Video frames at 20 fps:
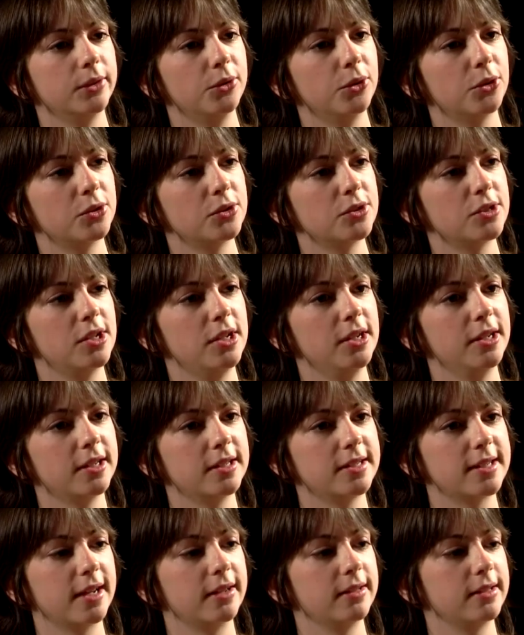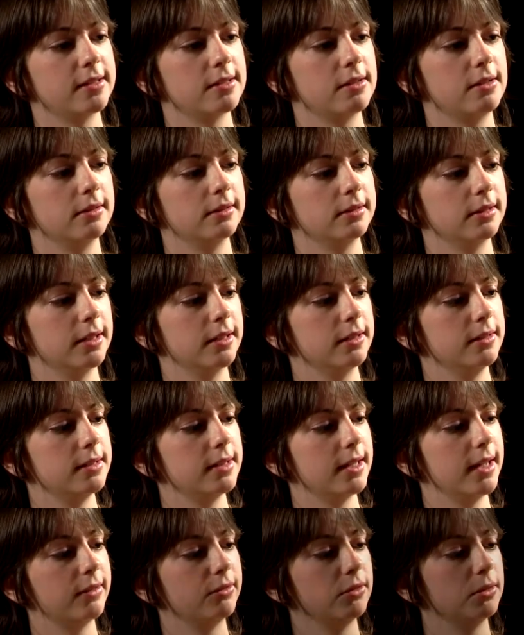not to look down this long nose at